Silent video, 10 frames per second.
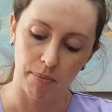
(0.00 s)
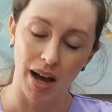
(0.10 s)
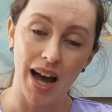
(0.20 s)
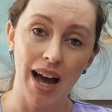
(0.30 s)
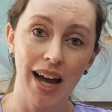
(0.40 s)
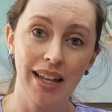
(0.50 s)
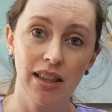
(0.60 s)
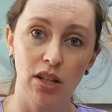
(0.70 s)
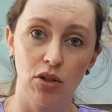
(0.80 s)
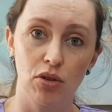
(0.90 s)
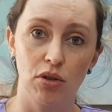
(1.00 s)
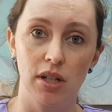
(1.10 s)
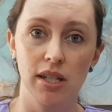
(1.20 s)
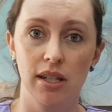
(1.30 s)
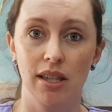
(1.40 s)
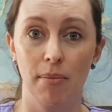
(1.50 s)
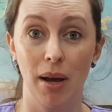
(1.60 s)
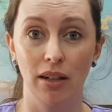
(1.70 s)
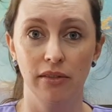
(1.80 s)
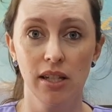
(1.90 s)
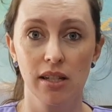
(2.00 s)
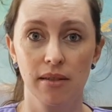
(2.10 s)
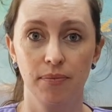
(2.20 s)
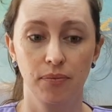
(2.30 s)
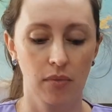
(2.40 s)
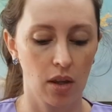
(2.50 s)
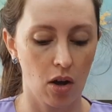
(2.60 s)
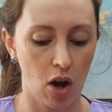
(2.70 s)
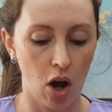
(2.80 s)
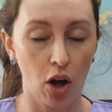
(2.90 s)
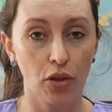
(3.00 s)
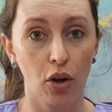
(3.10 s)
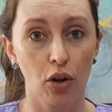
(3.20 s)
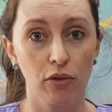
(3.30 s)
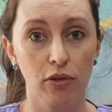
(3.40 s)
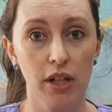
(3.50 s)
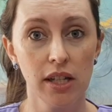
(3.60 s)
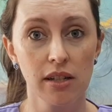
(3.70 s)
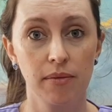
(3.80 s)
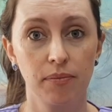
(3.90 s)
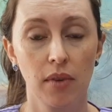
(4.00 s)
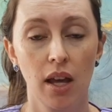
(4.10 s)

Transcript: behind the uterus in the pelvis, on the ovaries,